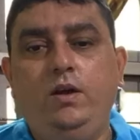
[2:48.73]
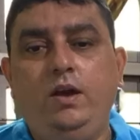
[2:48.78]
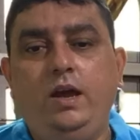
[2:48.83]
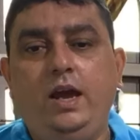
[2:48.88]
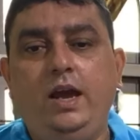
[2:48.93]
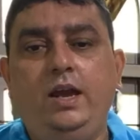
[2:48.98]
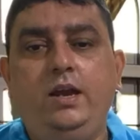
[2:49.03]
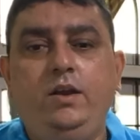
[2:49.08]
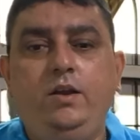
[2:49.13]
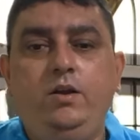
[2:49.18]

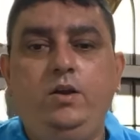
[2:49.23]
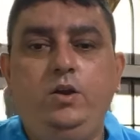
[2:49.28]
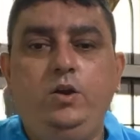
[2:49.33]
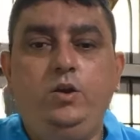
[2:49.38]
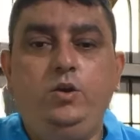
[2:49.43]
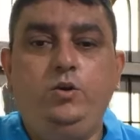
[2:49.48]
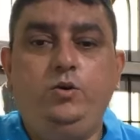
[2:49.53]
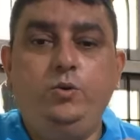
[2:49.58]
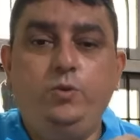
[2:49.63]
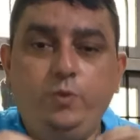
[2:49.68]
and
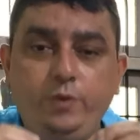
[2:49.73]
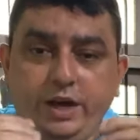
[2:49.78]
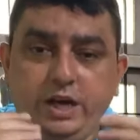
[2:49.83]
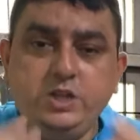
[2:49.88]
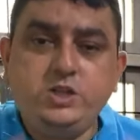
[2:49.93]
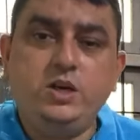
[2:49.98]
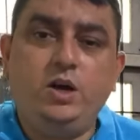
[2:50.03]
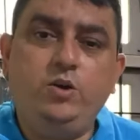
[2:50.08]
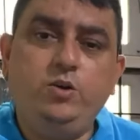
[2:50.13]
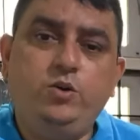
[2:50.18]
to reach
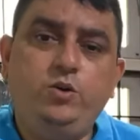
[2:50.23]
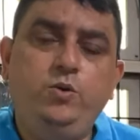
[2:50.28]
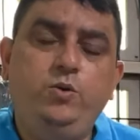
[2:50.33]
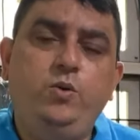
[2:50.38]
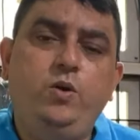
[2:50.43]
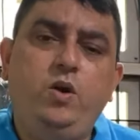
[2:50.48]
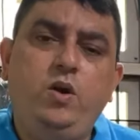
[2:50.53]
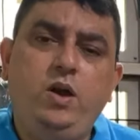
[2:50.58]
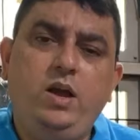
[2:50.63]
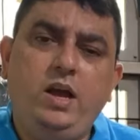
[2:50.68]
out to
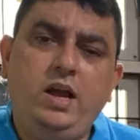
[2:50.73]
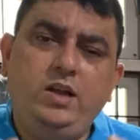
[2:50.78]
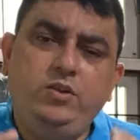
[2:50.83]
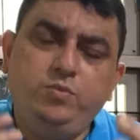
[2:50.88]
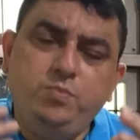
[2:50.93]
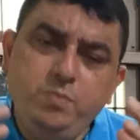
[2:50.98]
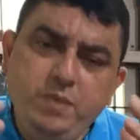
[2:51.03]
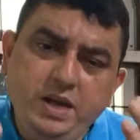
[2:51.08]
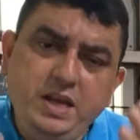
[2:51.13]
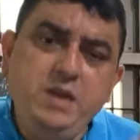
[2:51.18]
as
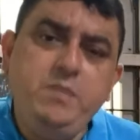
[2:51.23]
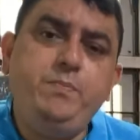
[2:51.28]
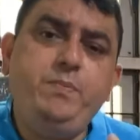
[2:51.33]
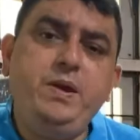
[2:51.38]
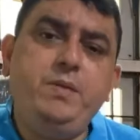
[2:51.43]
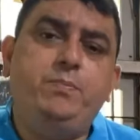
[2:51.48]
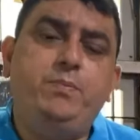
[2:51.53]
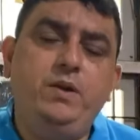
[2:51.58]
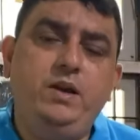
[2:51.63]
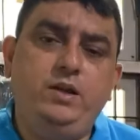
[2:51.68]
many
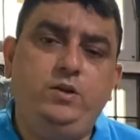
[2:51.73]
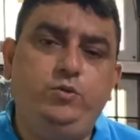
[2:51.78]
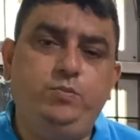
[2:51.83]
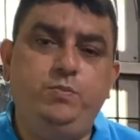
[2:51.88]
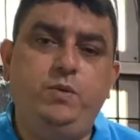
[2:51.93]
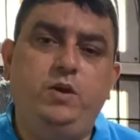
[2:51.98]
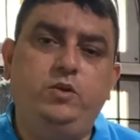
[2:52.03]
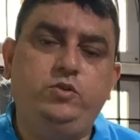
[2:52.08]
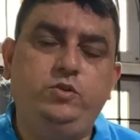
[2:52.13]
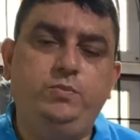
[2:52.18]
people as
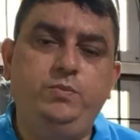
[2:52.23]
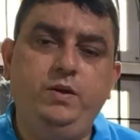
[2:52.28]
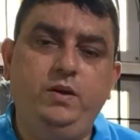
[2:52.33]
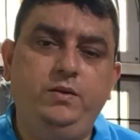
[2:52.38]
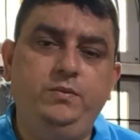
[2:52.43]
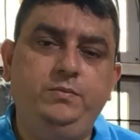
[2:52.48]
possible.